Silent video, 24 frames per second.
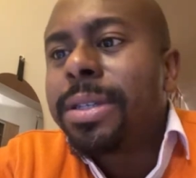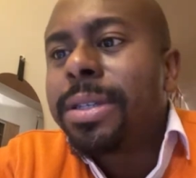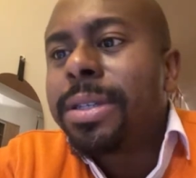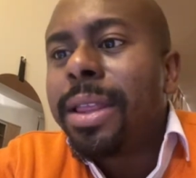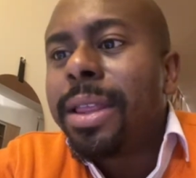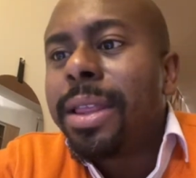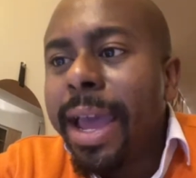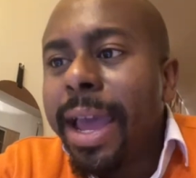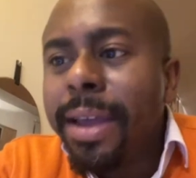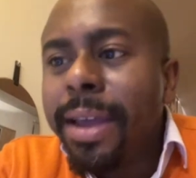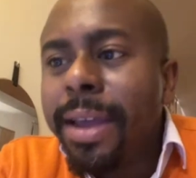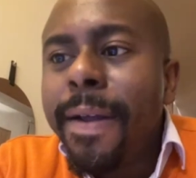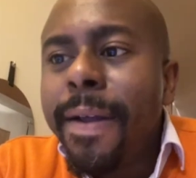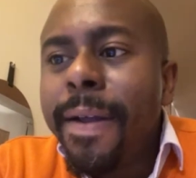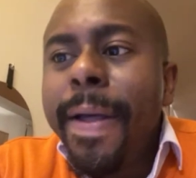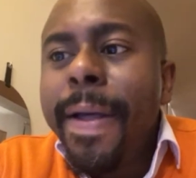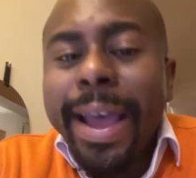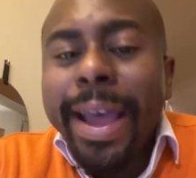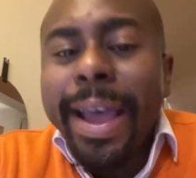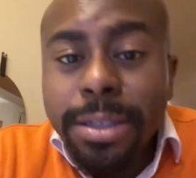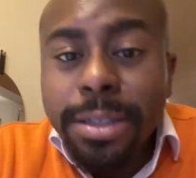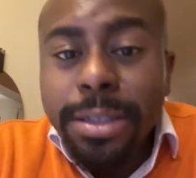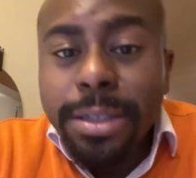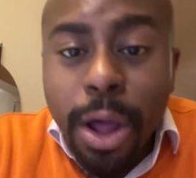Like
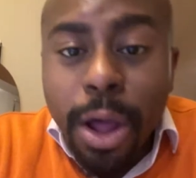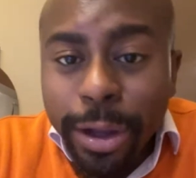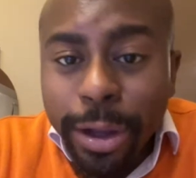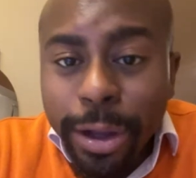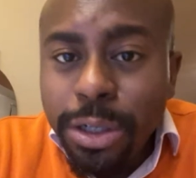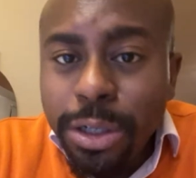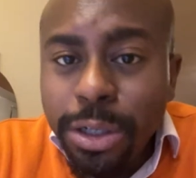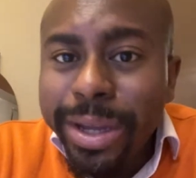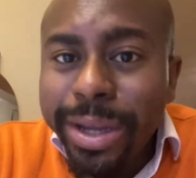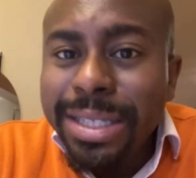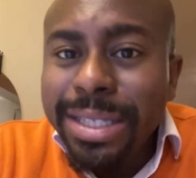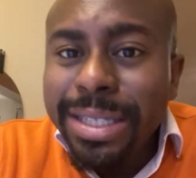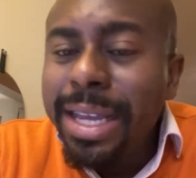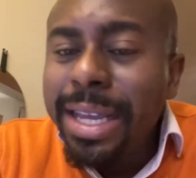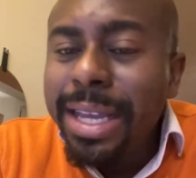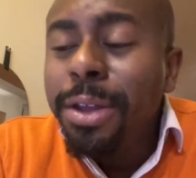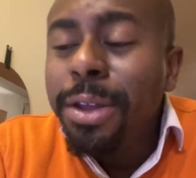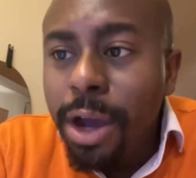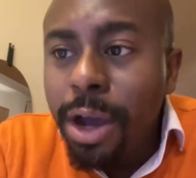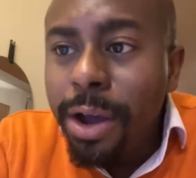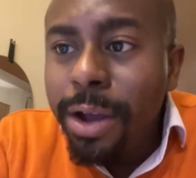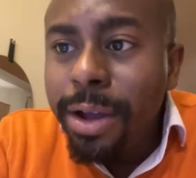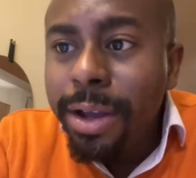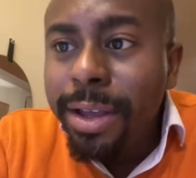as long as you continue
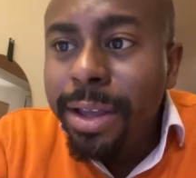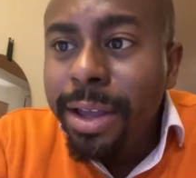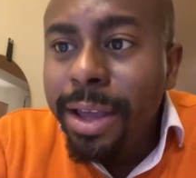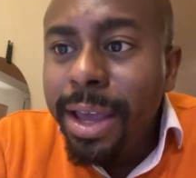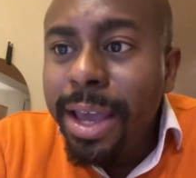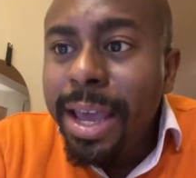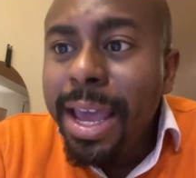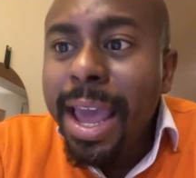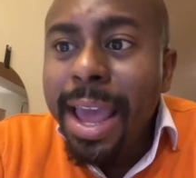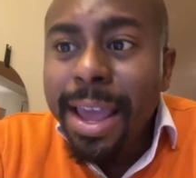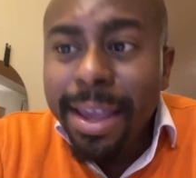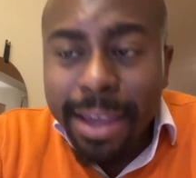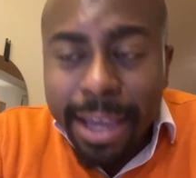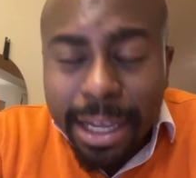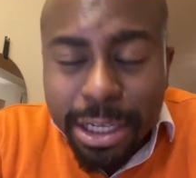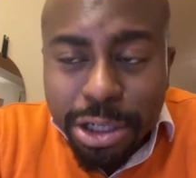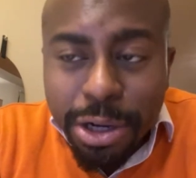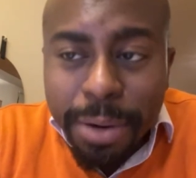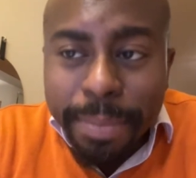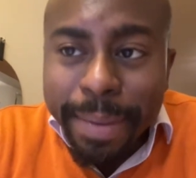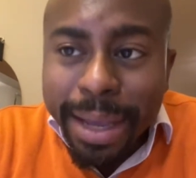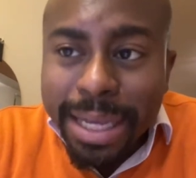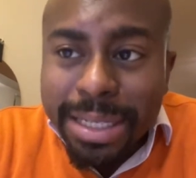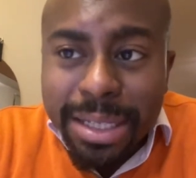to talk and get
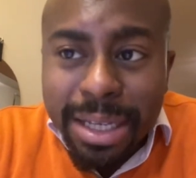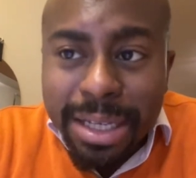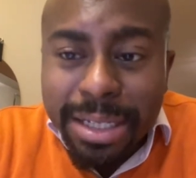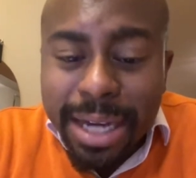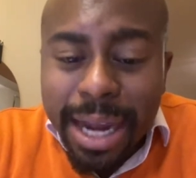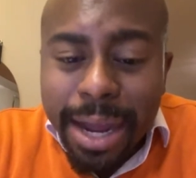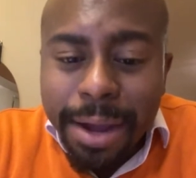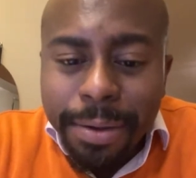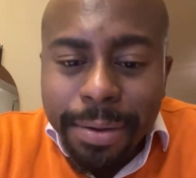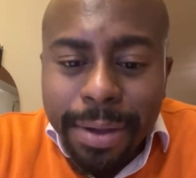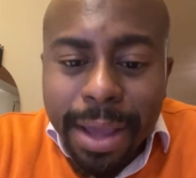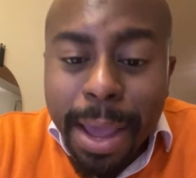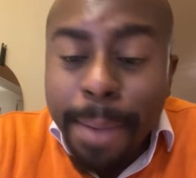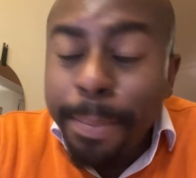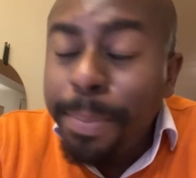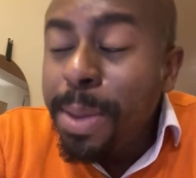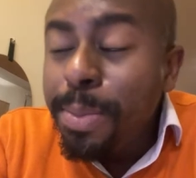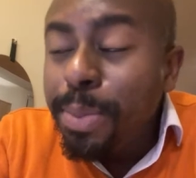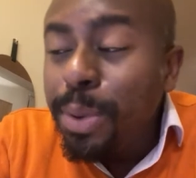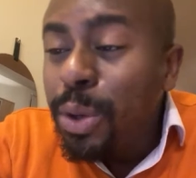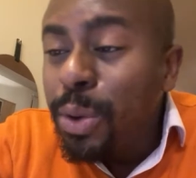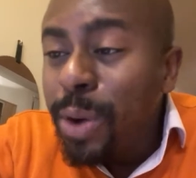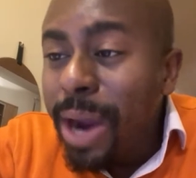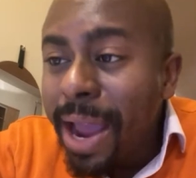your message out and
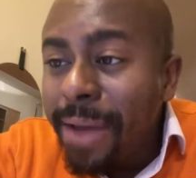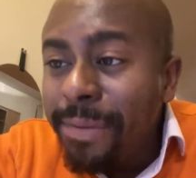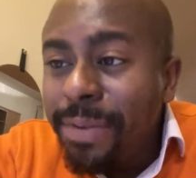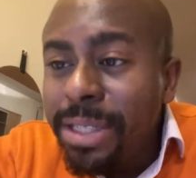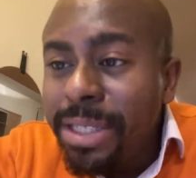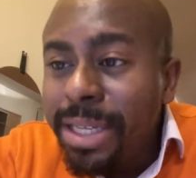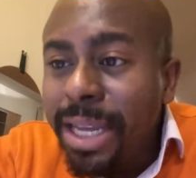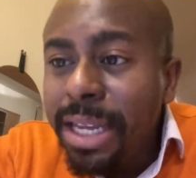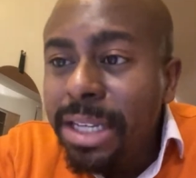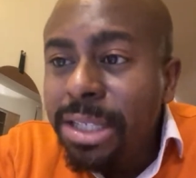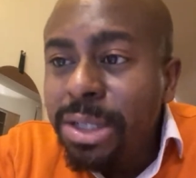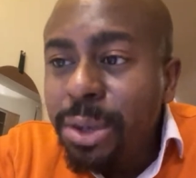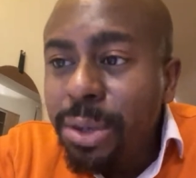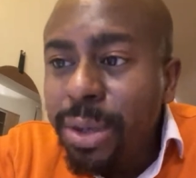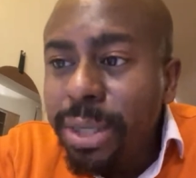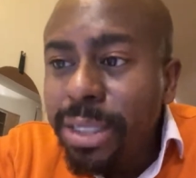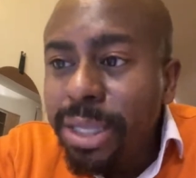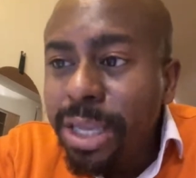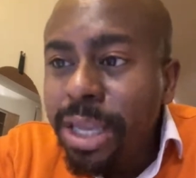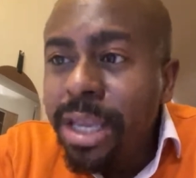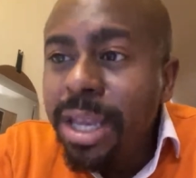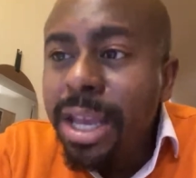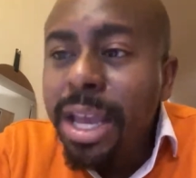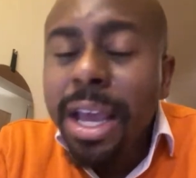people
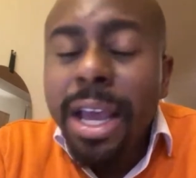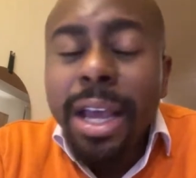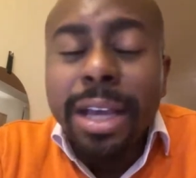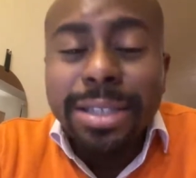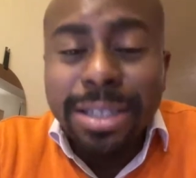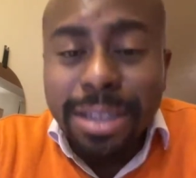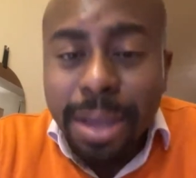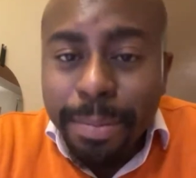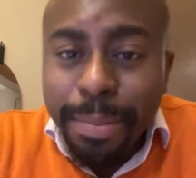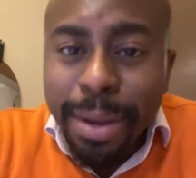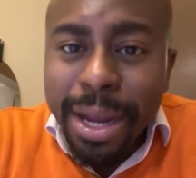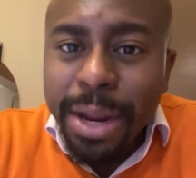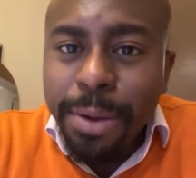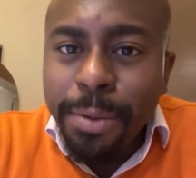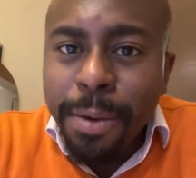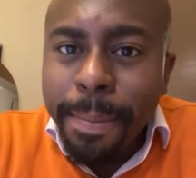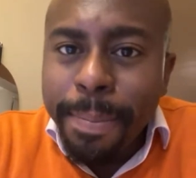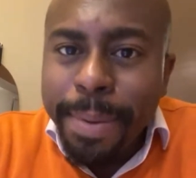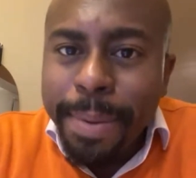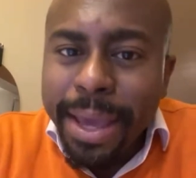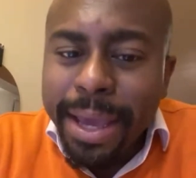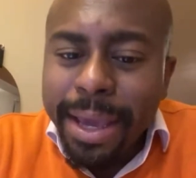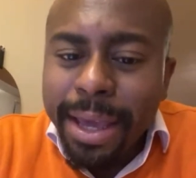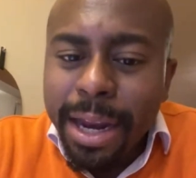gravitate towards
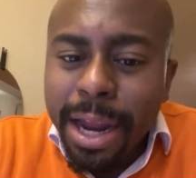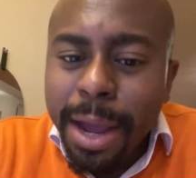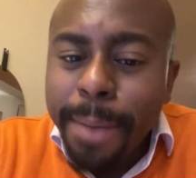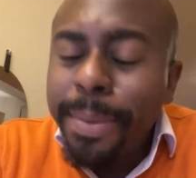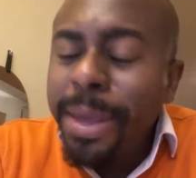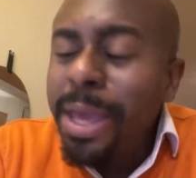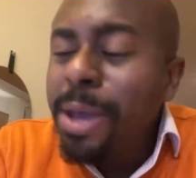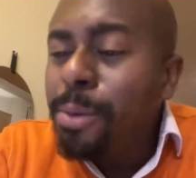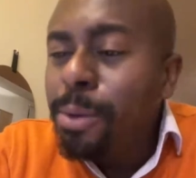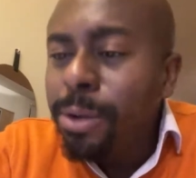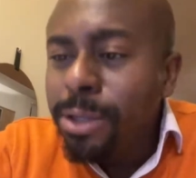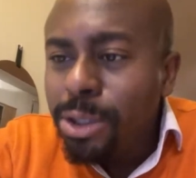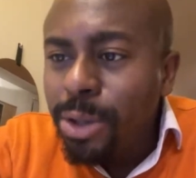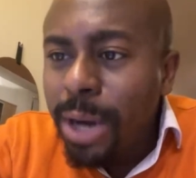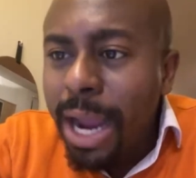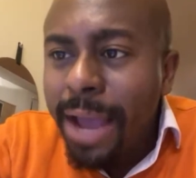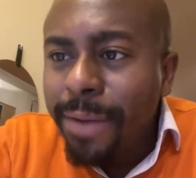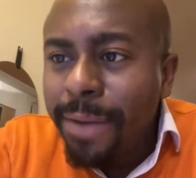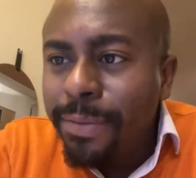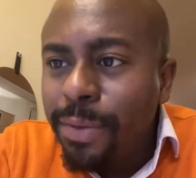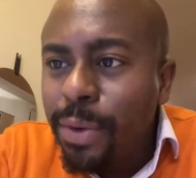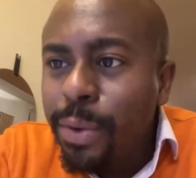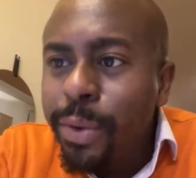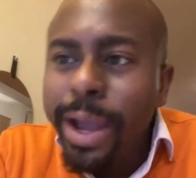it, somebody will
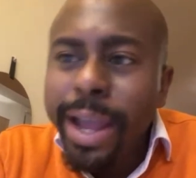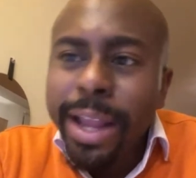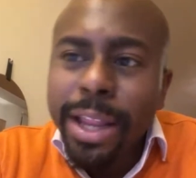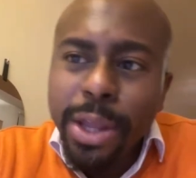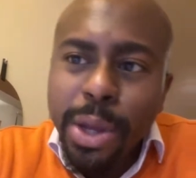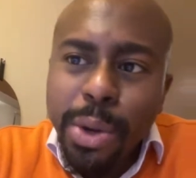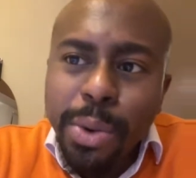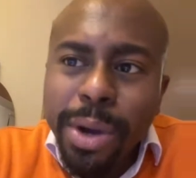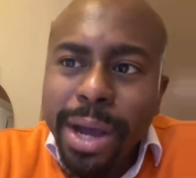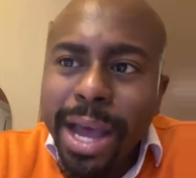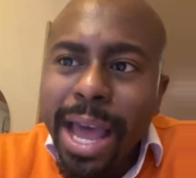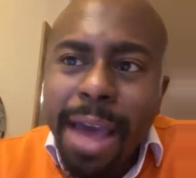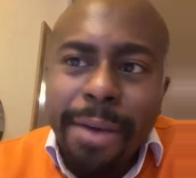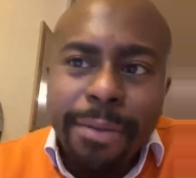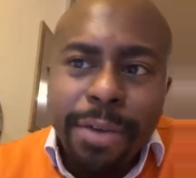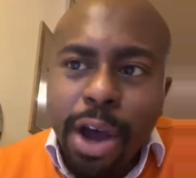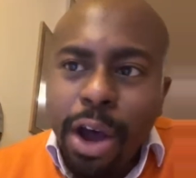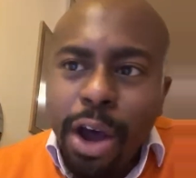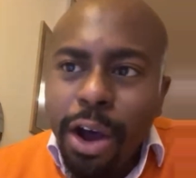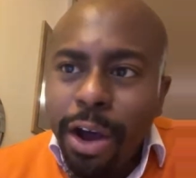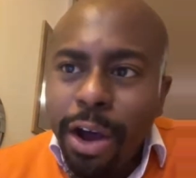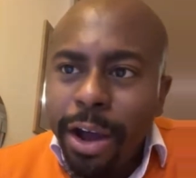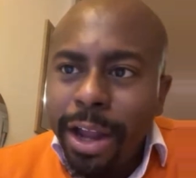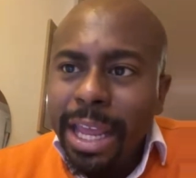pick it up, it will
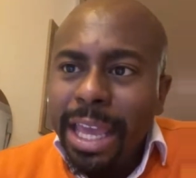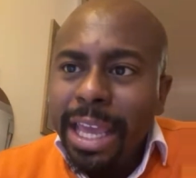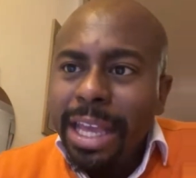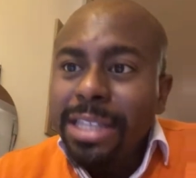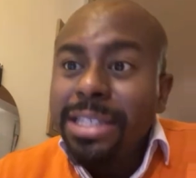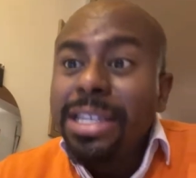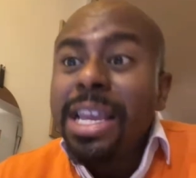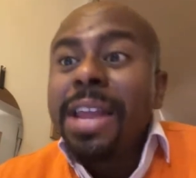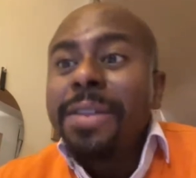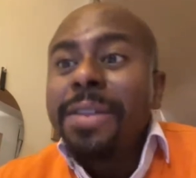travel, and you will have